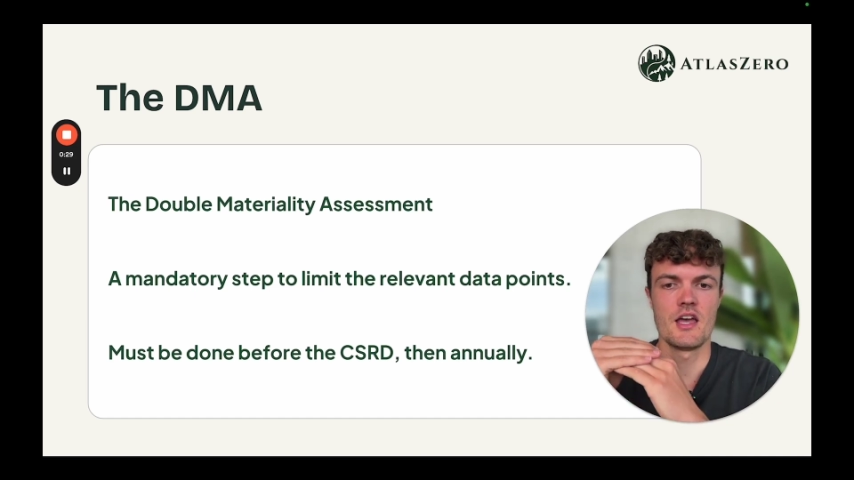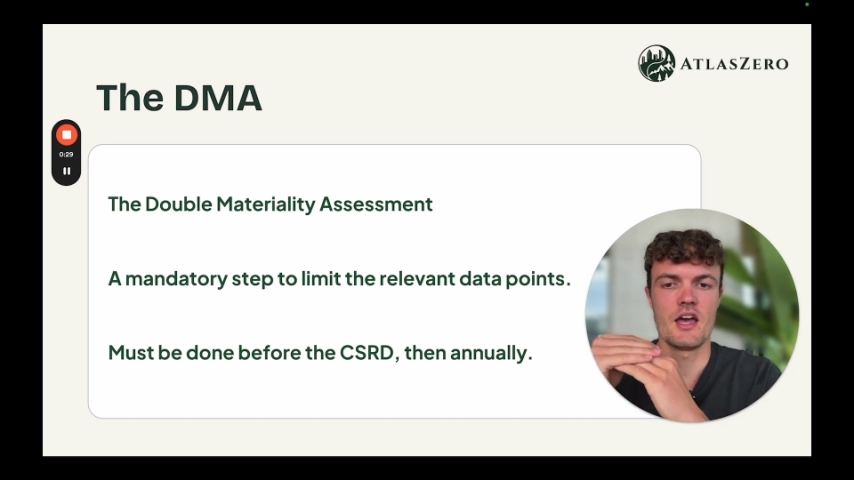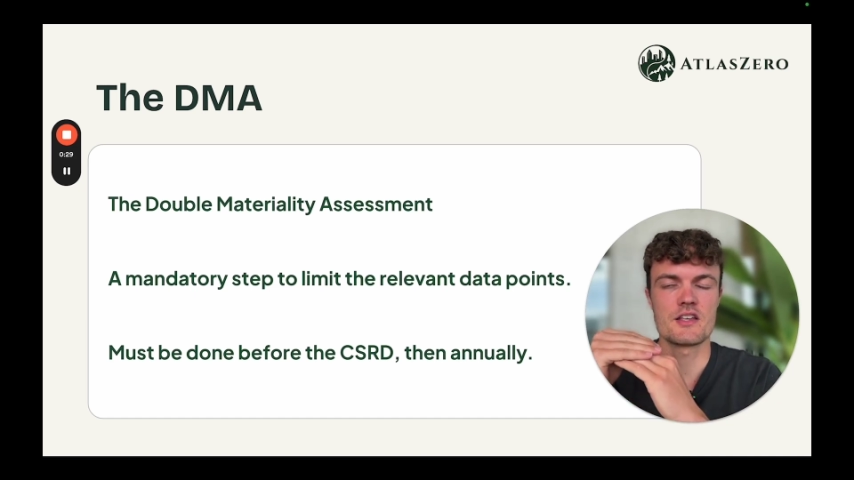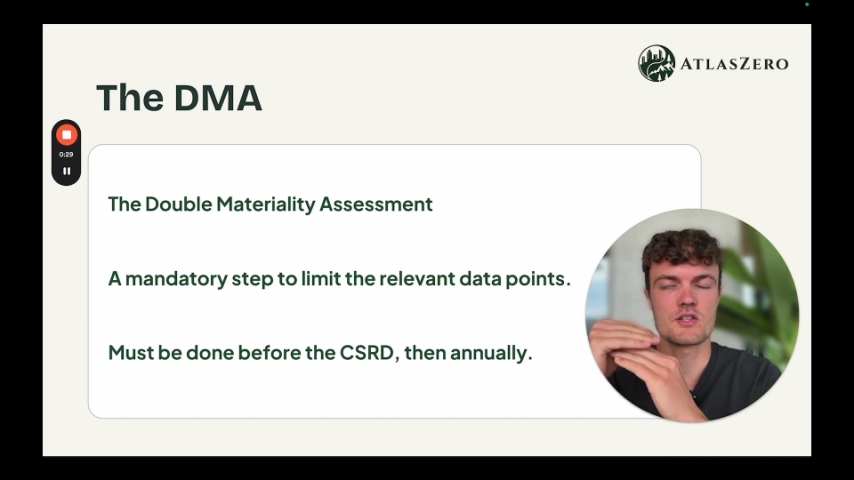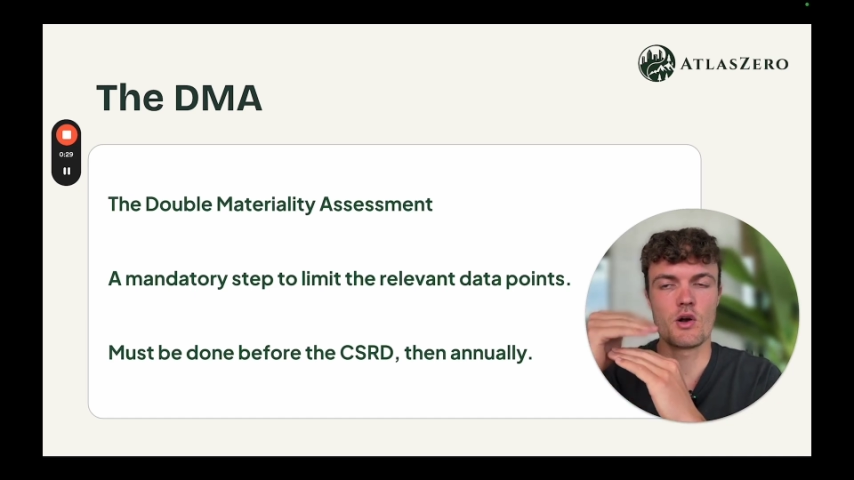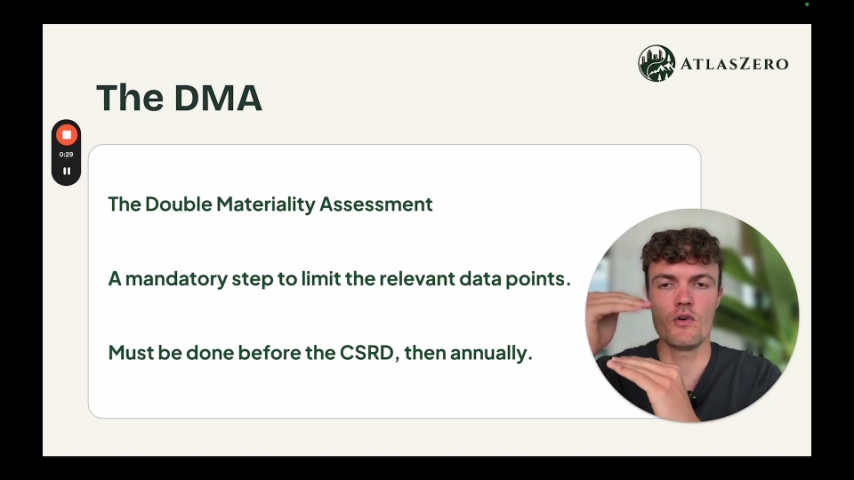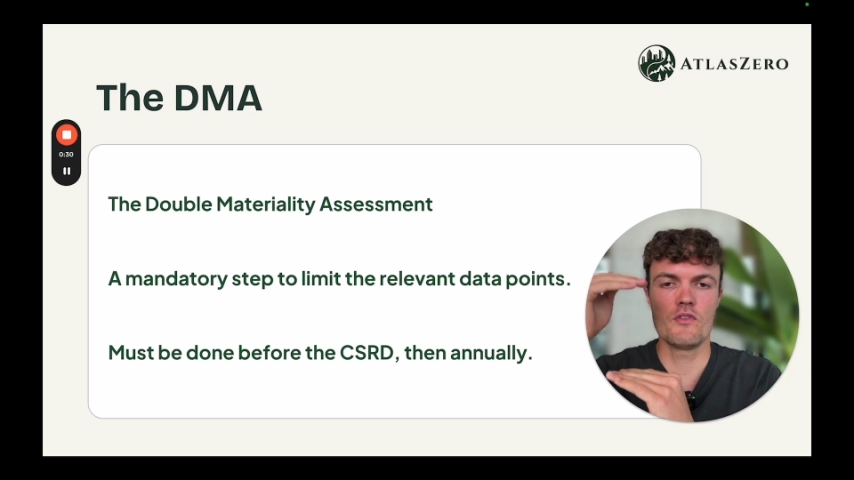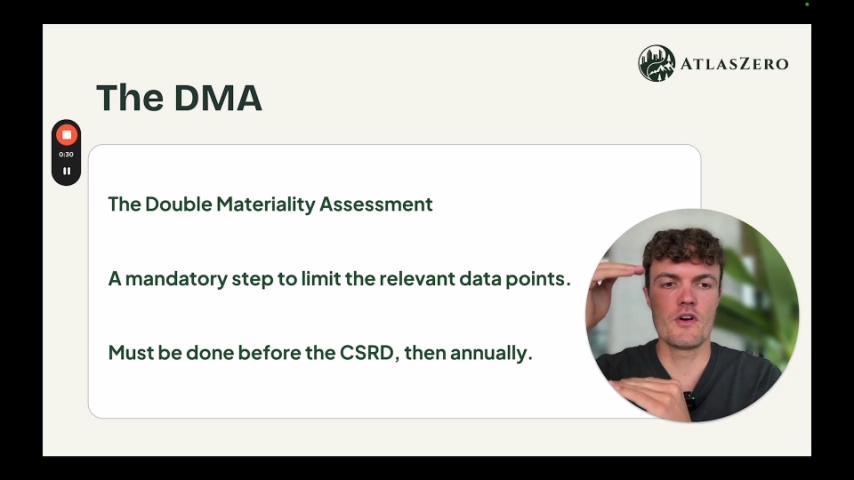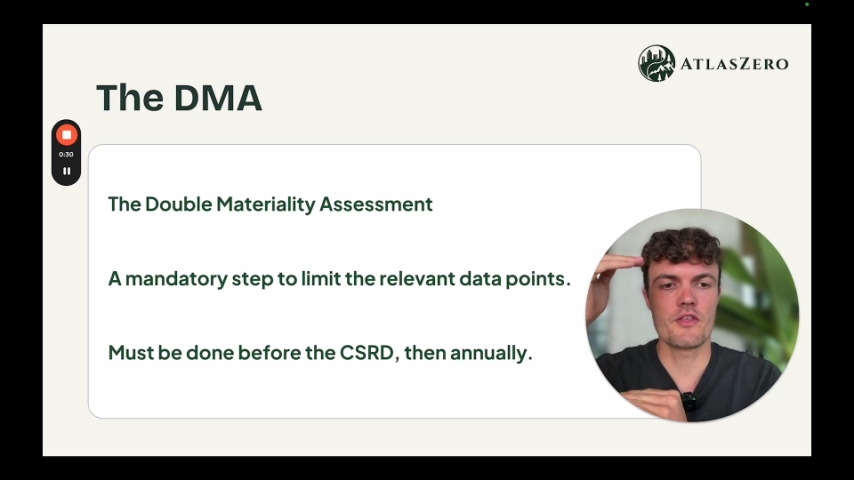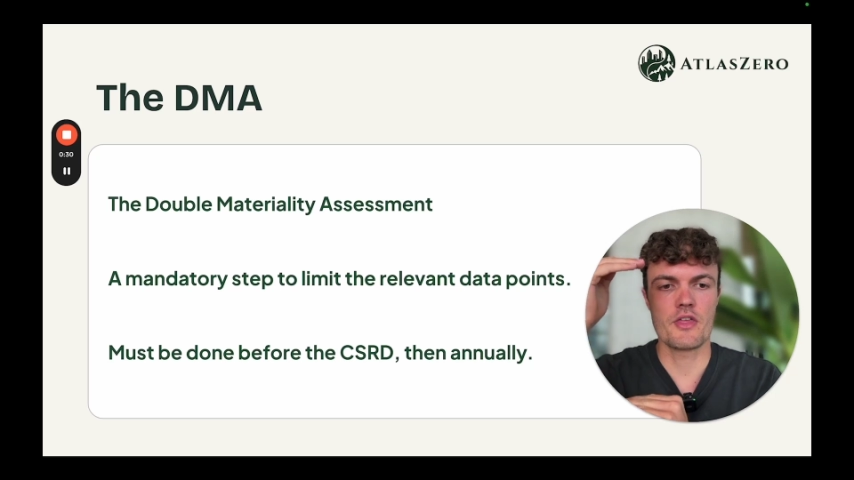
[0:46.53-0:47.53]
has
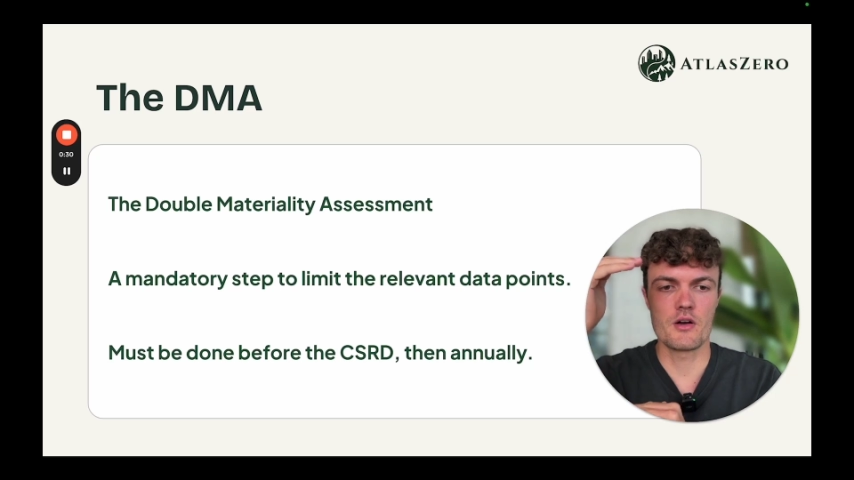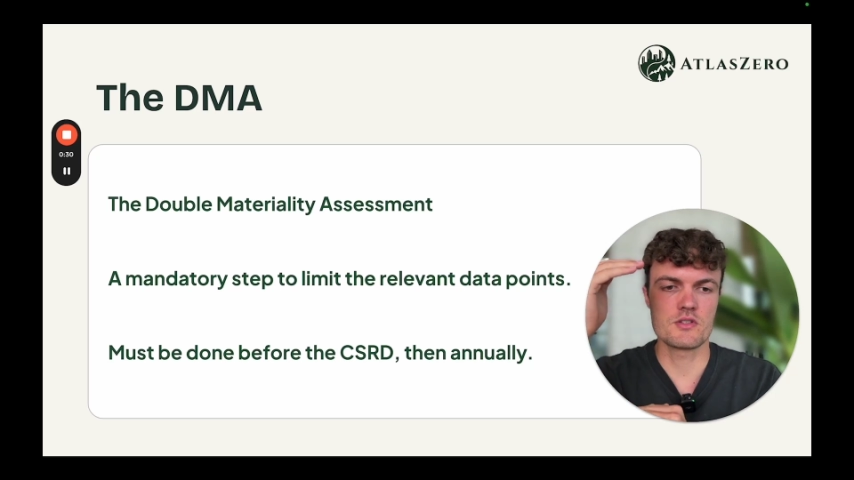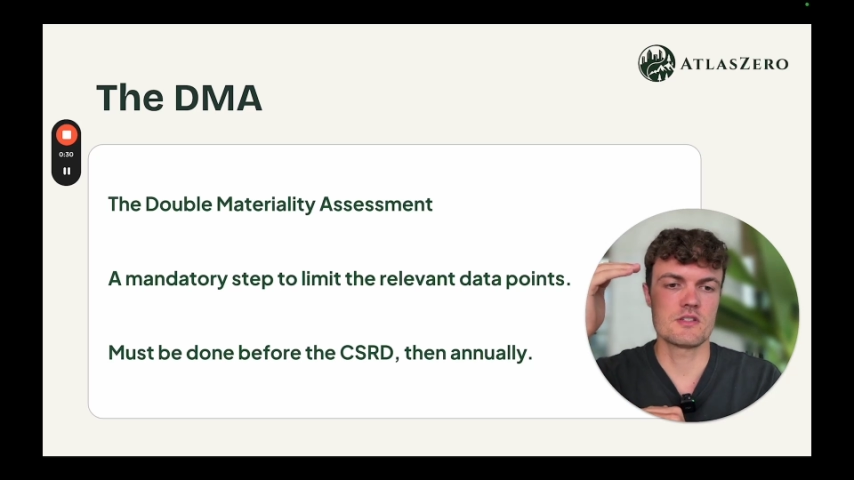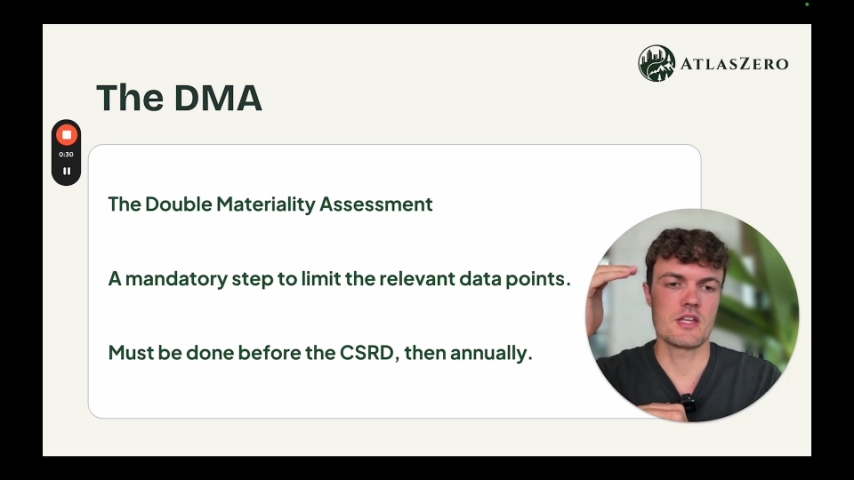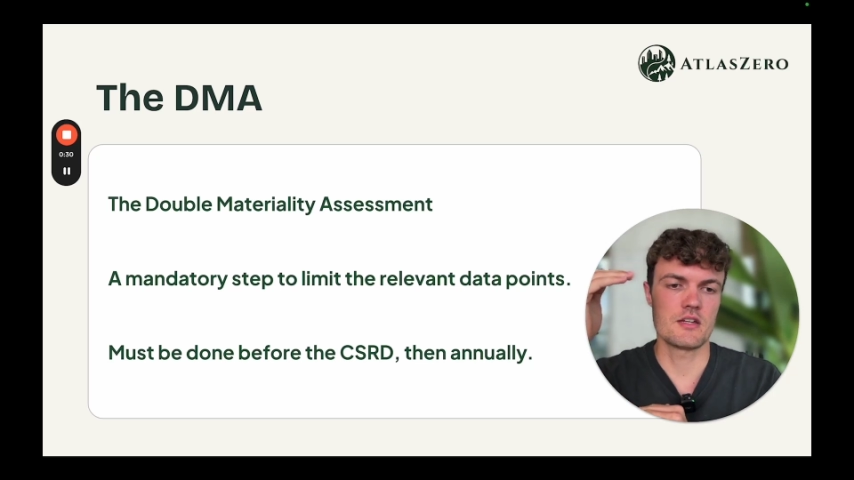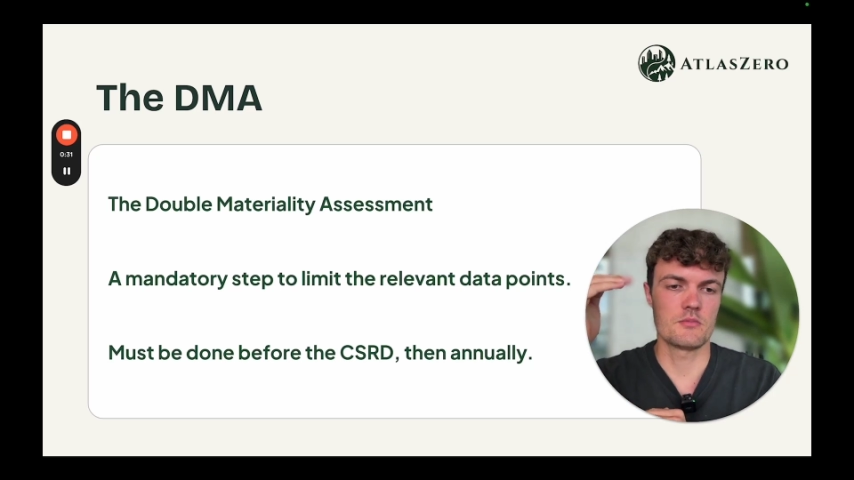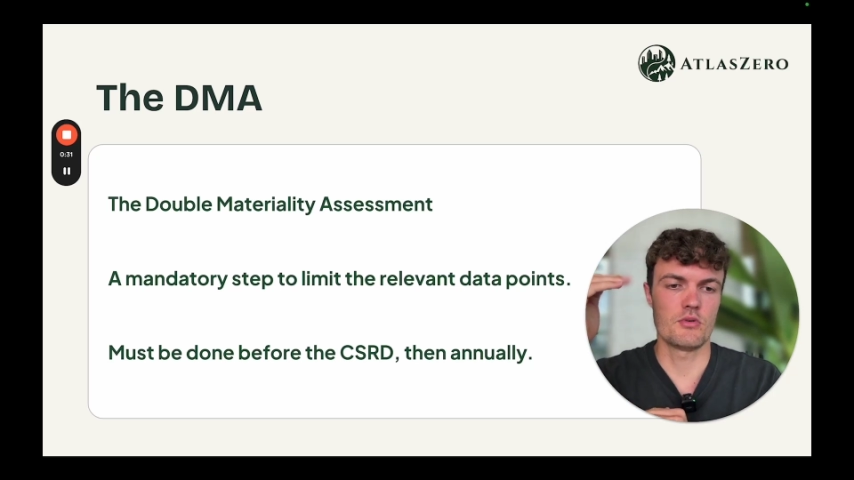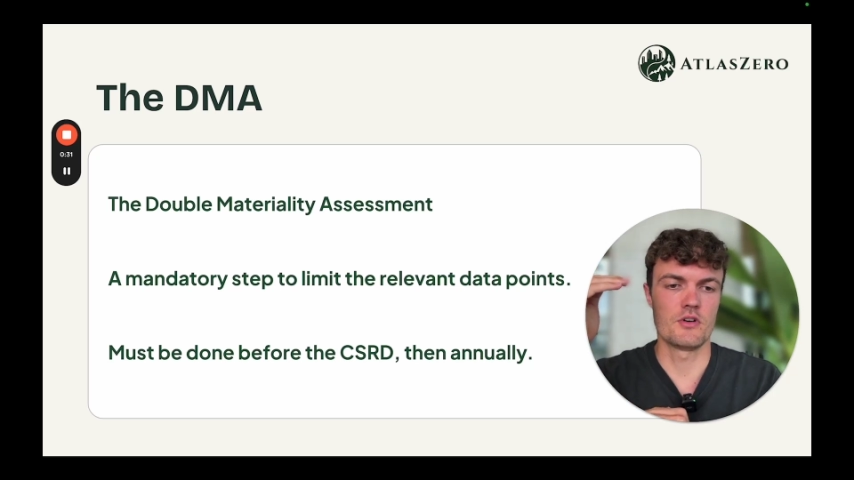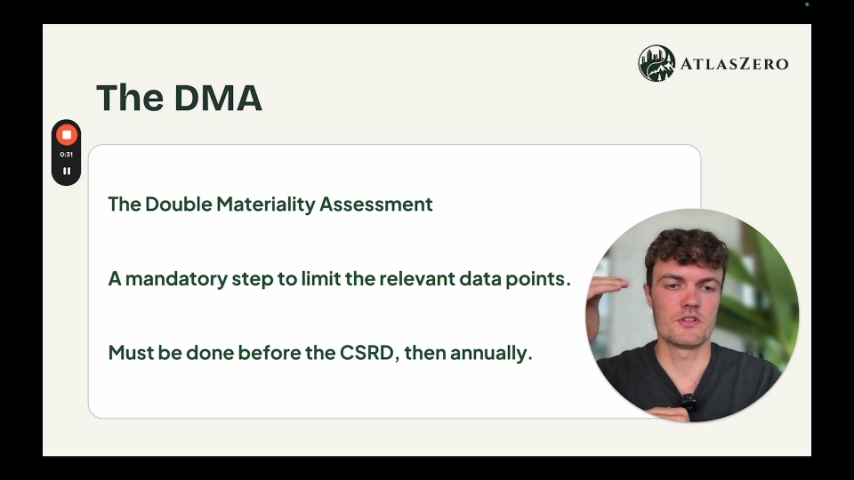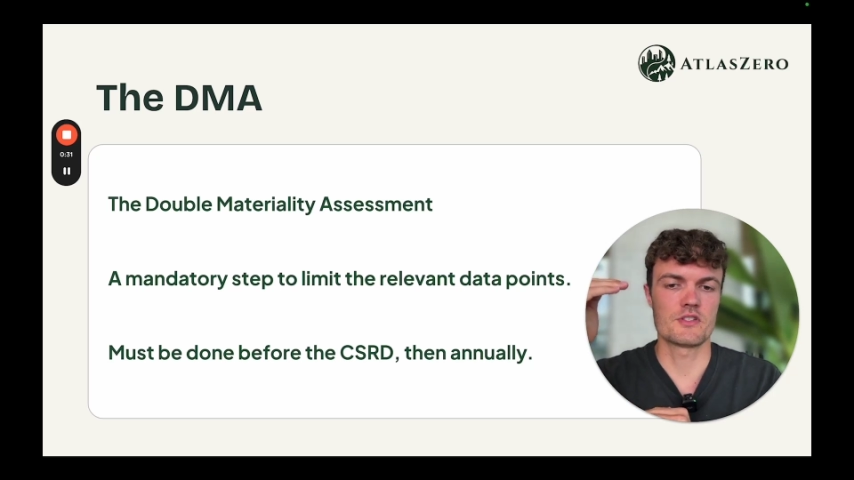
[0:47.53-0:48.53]
over 1,000 data
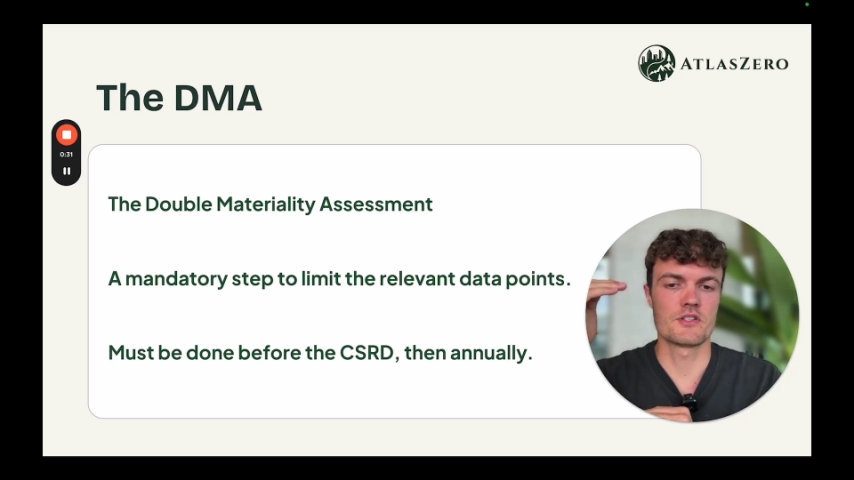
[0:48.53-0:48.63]
points.